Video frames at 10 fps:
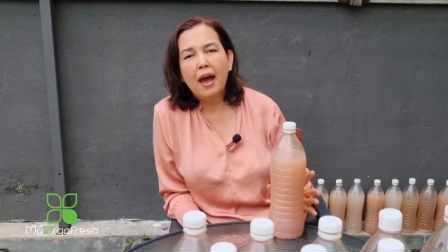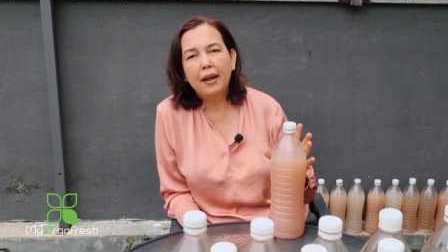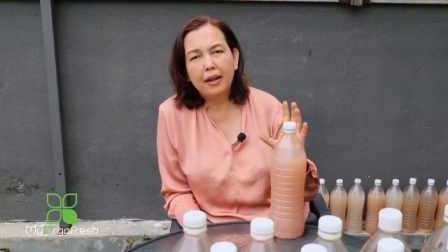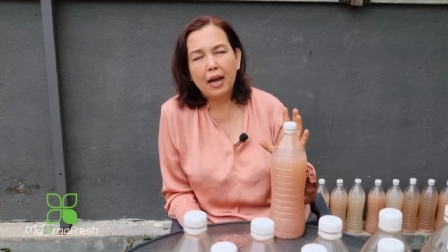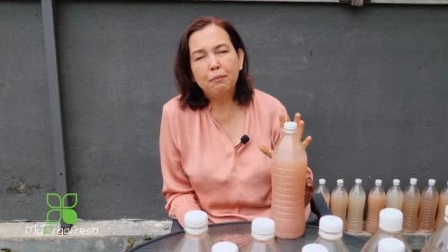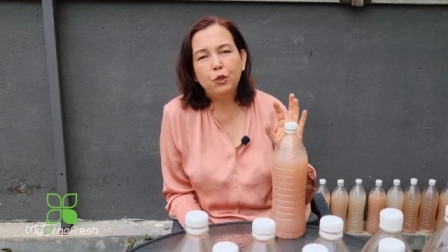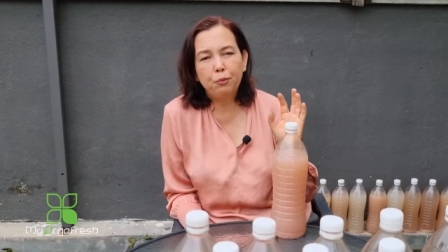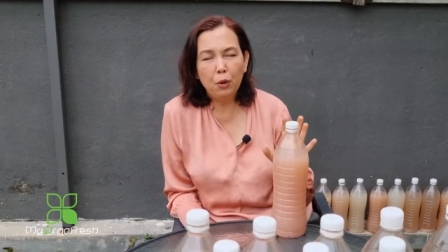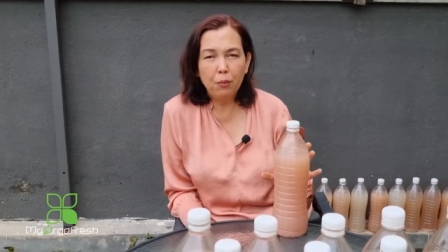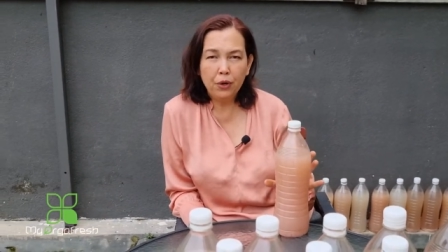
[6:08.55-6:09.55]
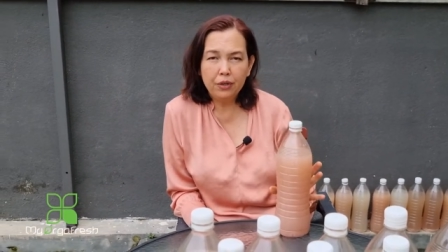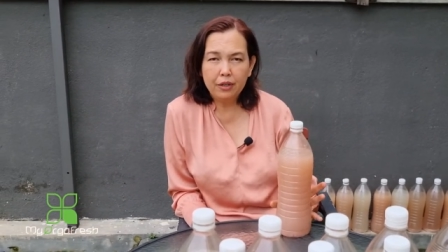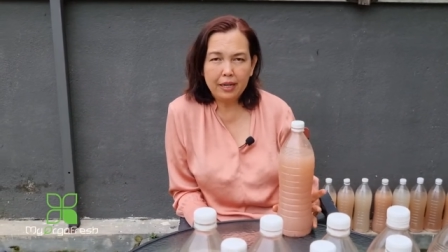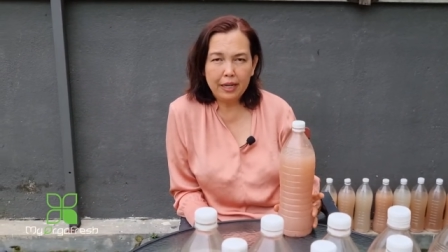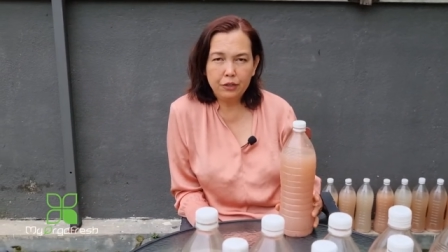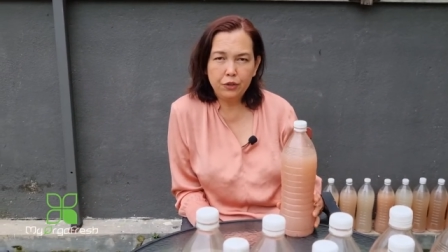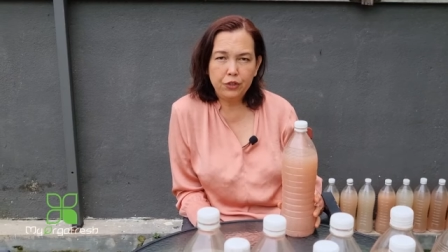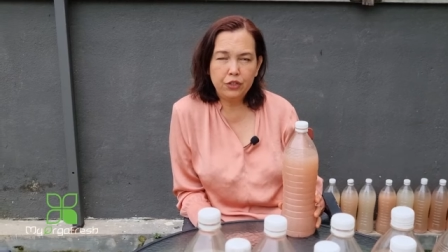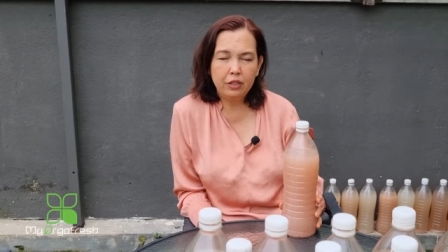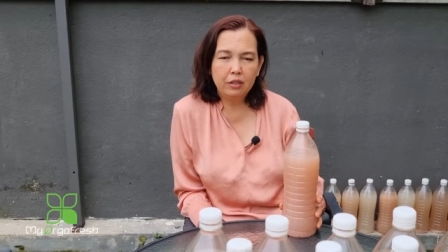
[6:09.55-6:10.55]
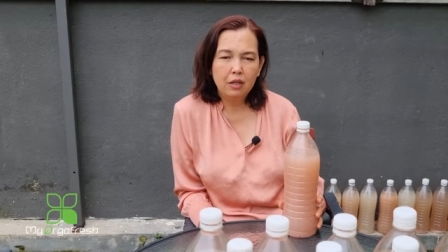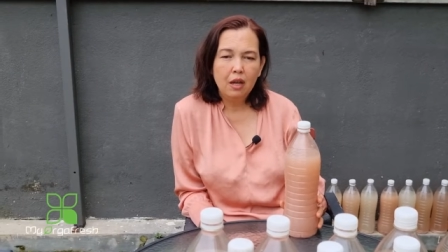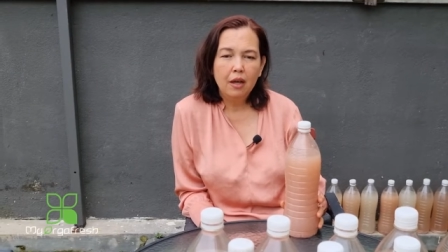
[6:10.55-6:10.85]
And help to promote the nitrogen.